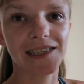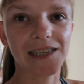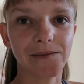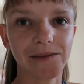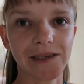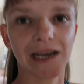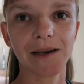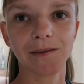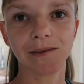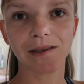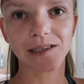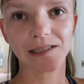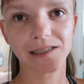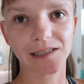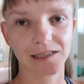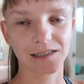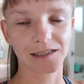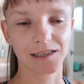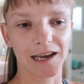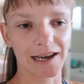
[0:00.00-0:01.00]
Sometimes it's
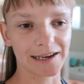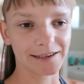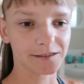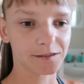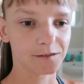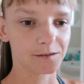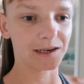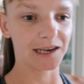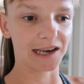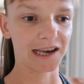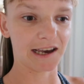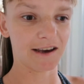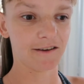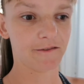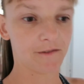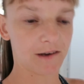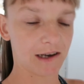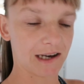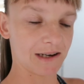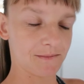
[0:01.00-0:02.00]
just nice to
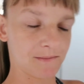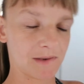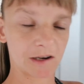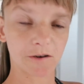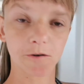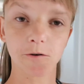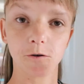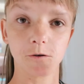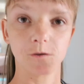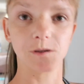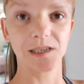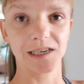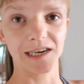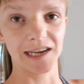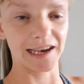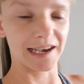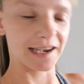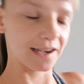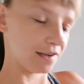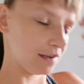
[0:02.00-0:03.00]
have um, a cruisy
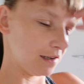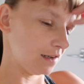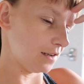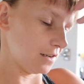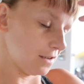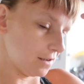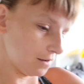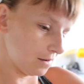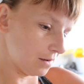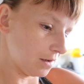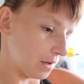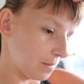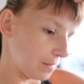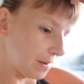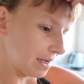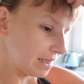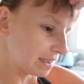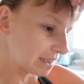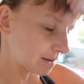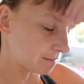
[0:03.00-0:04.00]
day, you know? I
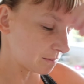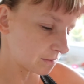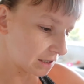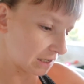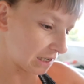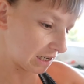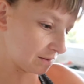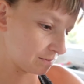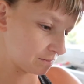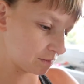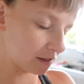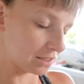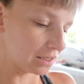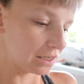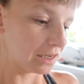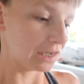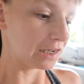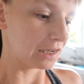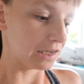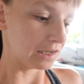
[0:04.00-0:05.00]
mean, sometimes,
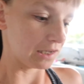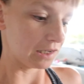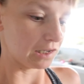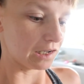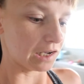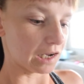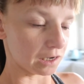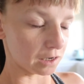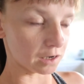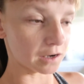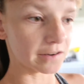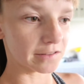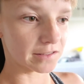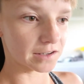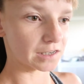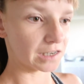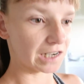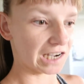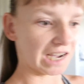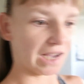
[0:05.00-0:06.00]
a lot of
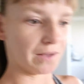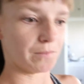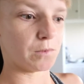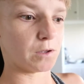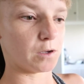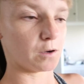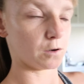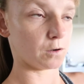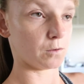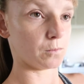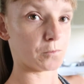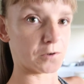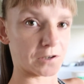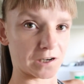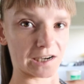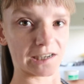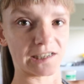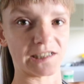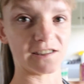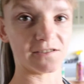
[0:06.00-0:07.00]
the time you're
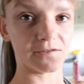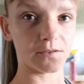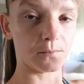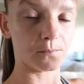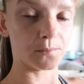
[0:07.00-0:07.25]
productive